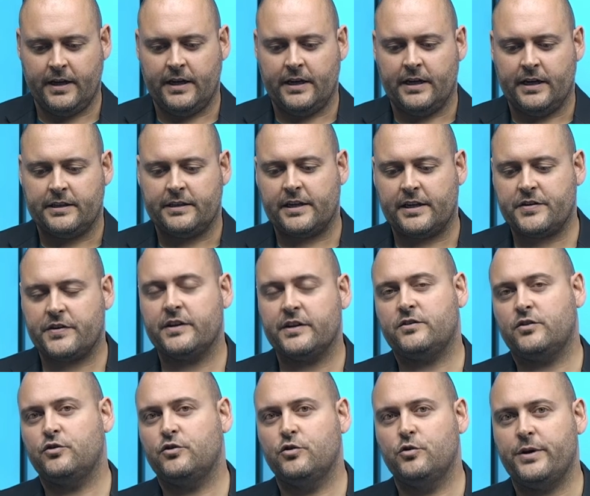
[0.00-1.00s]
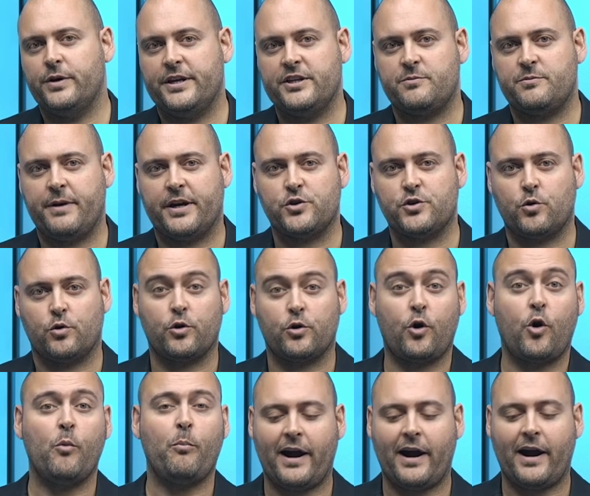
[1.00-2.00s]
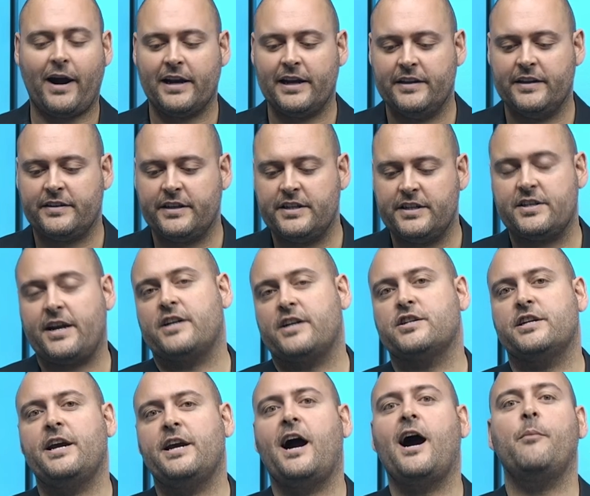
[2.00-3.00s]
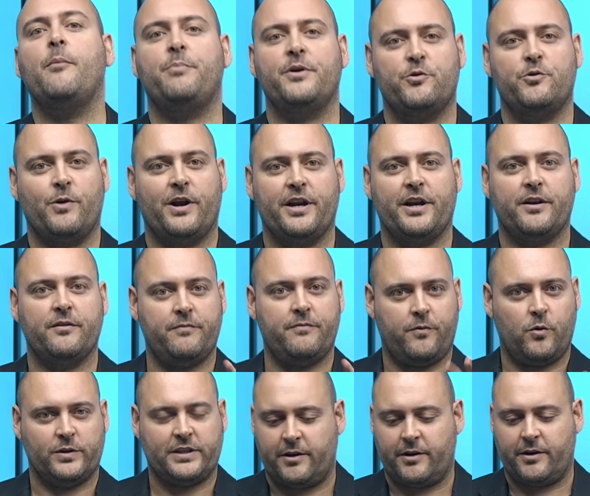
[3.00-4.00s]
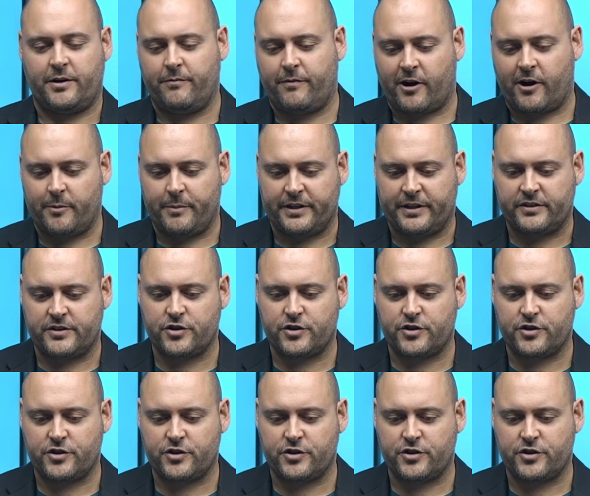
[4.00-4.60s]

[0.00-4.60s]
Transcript: Next thing to do is make sure Copilot is actually up and running for that environment.